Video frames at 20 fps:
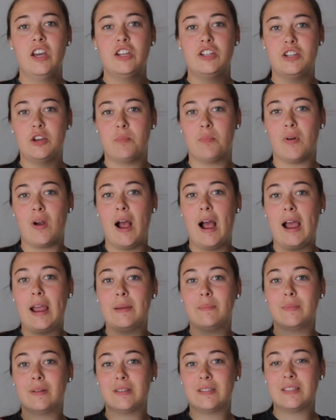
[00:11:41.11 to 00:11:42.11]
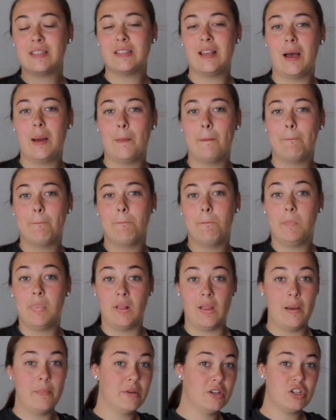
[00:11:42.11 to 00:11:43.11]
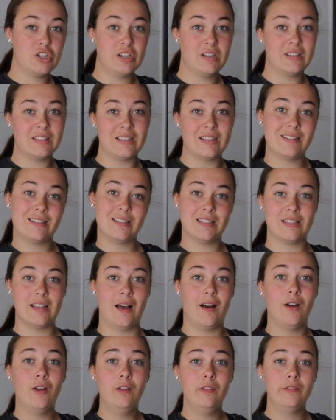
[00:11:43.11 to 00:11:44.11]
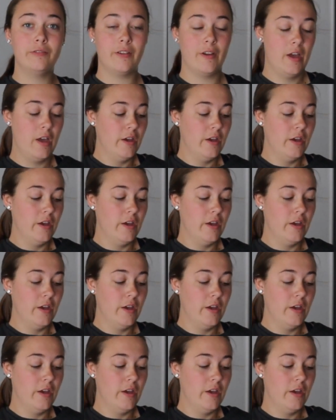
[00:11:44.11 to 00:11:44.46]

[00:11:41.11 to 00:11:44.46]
to prime some blemishes itself.